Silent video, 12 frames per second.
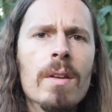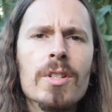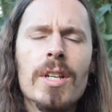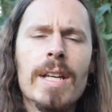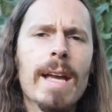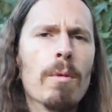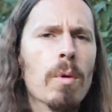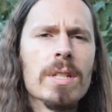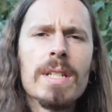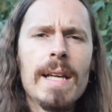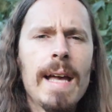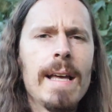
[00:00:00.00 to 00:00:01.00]
So yeah,
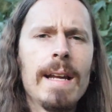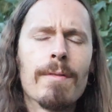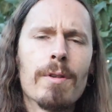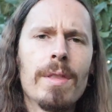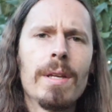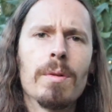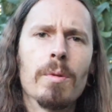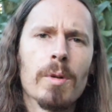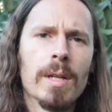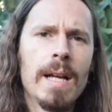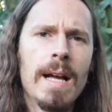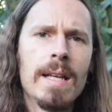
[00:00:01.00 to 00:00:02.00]
once I had everything
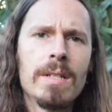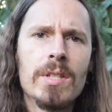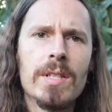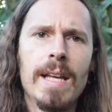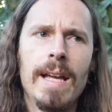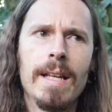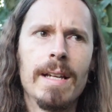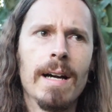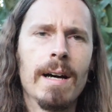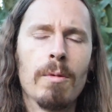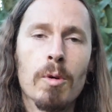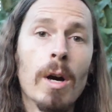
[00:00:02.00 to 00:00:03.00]
organized and
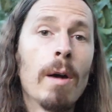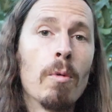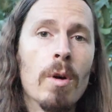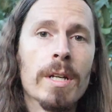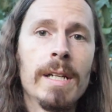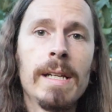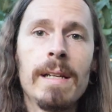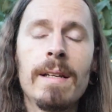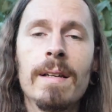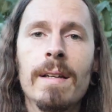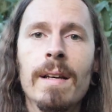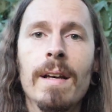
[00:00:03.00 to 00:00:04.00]
where I wanted it,
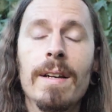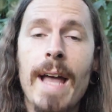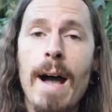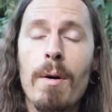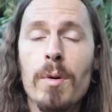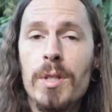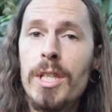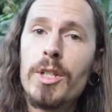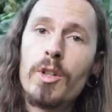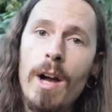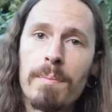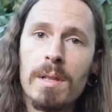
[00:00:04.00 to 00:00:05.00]
now is the
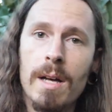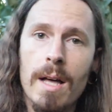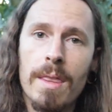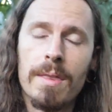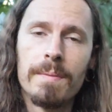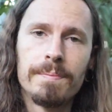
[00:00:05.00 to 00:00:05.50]
drop cloth.